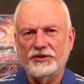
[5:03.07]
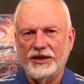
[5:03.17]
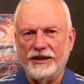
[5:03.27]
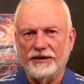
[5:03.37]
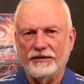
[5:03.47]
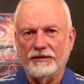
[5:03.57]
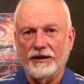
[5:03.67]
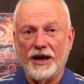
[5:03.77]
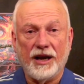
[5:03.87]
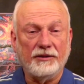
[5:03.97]
of Satan
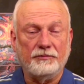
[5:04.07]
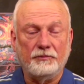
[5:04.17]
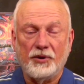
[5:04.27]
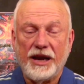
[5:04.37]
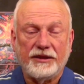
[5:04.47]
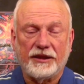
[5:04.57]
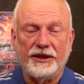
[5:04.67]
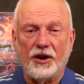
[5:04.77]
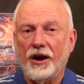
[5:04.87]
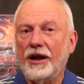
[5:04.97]
on
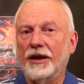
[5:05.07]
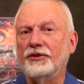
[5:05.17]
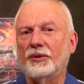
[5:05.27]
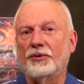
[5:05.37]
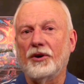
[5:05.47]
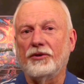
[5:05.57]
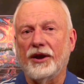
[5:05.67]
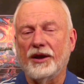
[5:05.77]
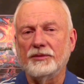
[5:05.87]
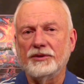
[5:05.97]
practically all of your
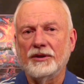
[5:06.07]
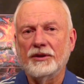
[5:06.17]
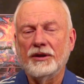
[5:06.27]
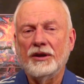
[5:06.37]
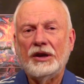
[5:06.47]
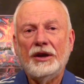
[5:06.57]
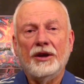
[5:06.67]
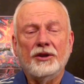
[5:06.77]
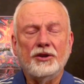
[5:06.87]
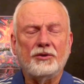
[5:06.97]
programs,
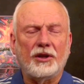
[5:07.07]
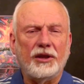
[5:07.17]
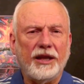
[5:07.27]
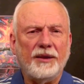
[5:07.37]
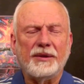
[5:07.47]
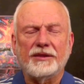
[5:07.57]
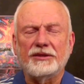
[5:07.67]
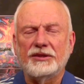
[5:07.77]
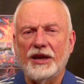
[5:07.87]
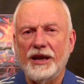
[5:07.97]
you claim at
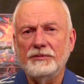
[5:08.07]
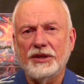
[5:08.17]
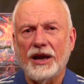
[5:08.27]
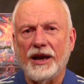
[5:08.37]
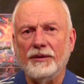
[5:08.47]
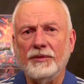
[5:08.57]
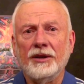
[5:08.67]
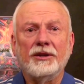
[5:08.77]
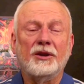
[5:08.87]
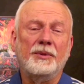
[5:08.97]
the same time
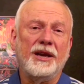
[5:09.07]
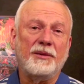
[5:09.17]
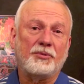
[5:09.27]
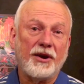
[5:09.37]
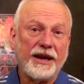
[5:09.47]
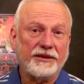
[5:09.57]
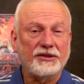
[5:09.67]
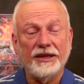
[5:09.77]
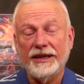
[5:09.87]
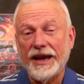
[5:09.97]
to be a
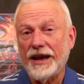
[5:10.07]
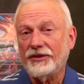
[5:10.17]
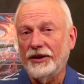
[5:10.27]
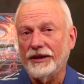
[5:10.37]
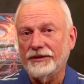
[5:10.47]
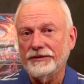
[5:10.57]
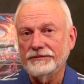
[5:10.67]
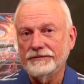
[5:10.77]
practicing Catholic.